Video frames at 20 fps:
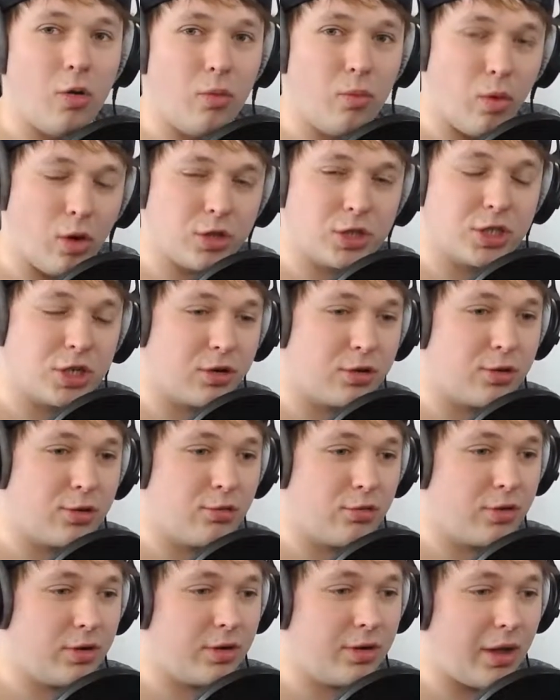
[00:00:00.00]
watching her
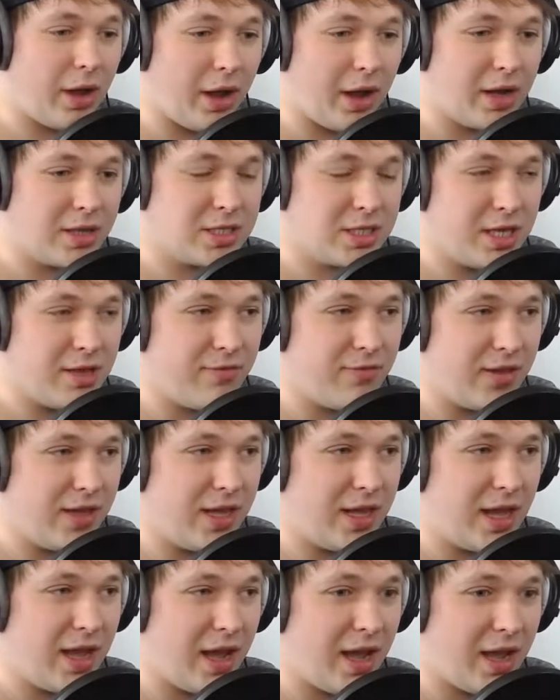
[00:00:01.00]
through a T
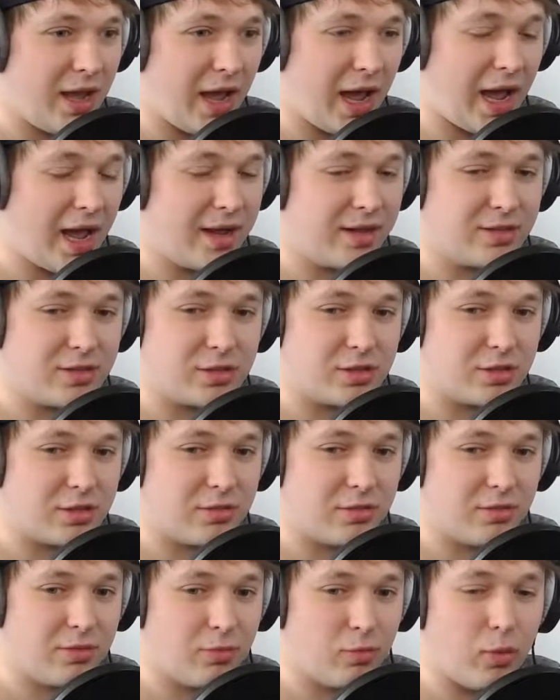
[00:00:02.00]
V, and
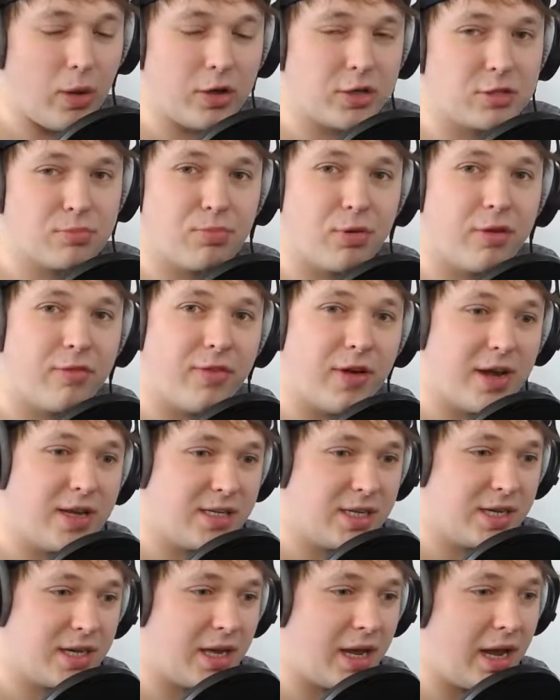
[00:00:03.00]
whilst
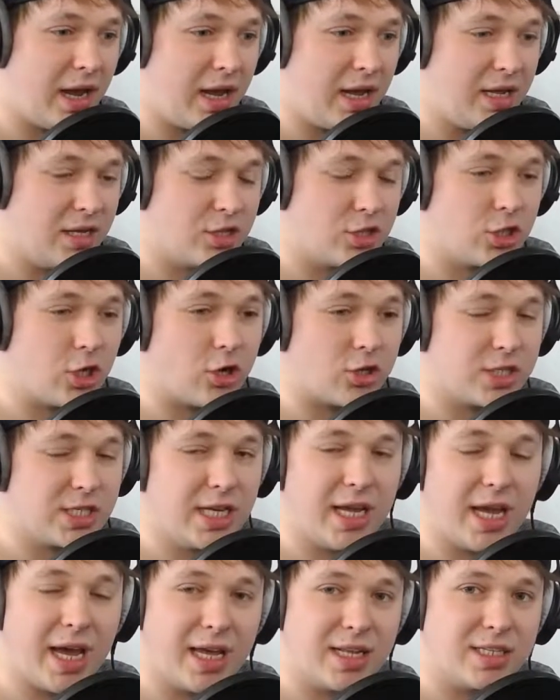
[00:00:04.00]
providing a
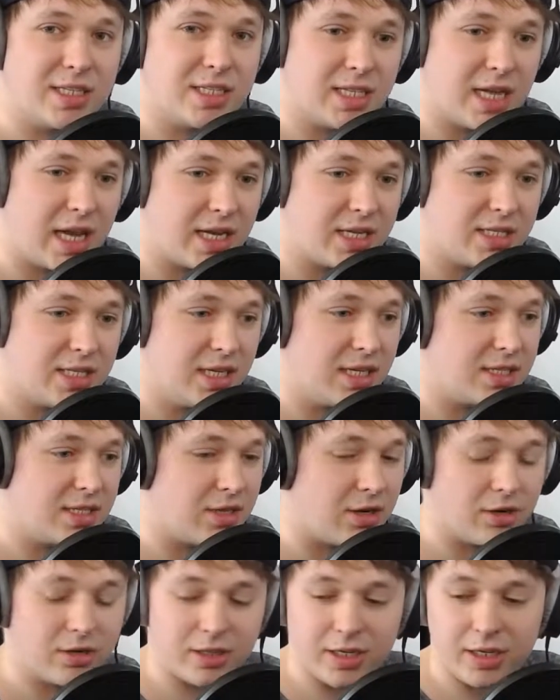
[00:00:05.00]
saucy and sexy
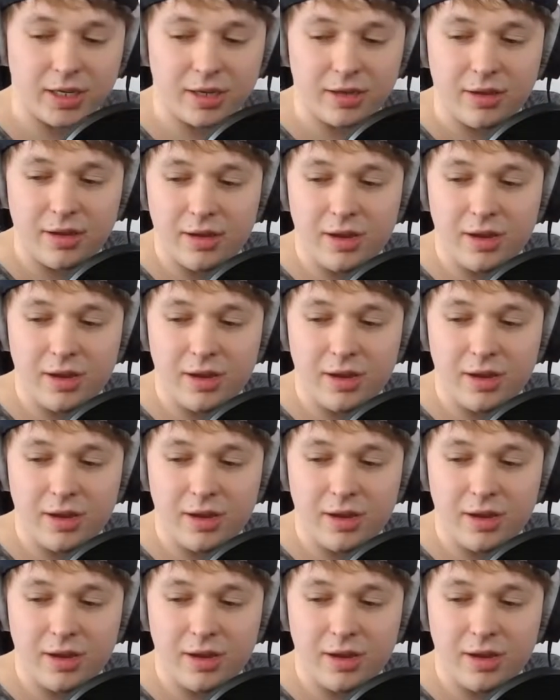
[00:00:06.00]
guitar lick.